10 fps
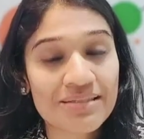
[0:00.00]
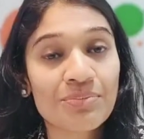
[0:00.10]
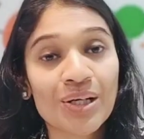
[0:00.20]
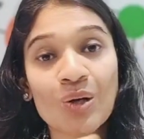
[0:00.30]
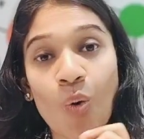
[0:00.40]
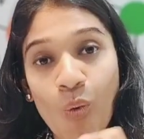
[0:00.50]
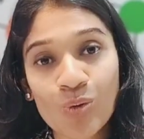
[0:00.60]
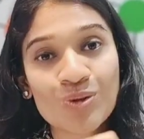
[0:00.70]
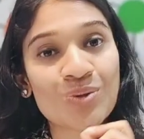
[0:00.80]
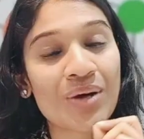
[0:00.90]
but will
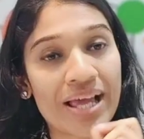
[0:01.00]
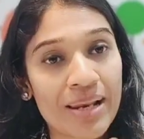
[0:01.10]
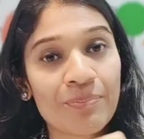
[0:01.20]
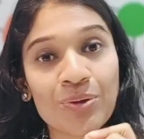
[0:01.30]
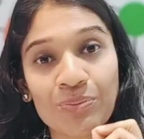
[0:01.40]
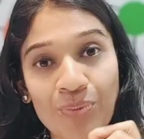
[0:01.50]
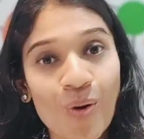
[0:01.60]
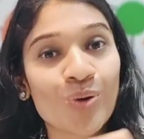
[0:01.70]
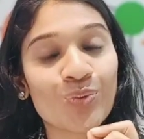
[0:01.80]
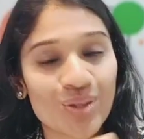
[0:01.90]
also help you
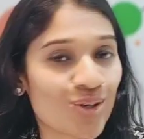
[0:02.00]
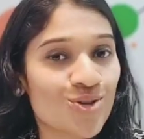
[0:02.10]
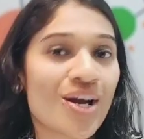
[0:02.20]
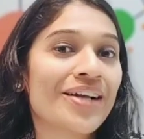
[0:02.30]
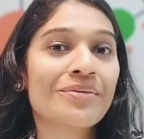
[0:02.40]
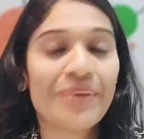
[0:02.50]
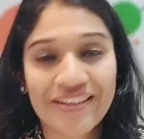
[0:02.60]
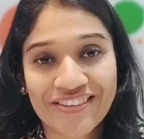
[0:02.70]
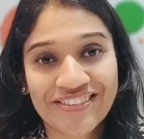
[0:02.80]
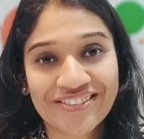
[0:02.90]
bond with your child better.